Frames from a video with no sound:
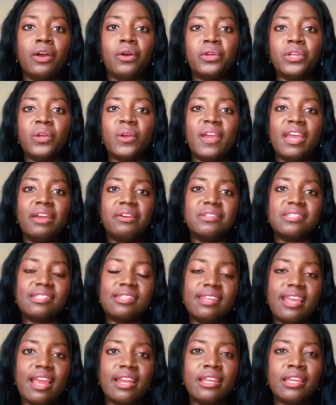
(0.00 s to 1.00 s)
or your hair is
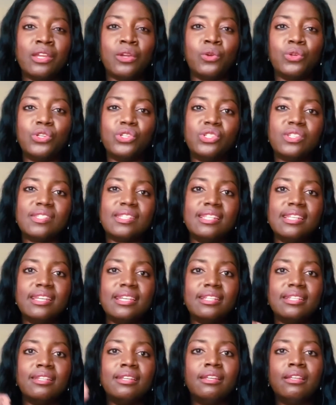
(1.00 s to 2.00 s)
thinning, or you just
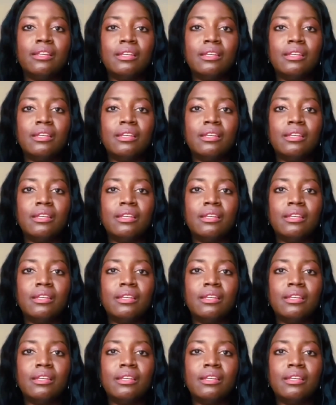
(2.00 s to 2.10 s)
need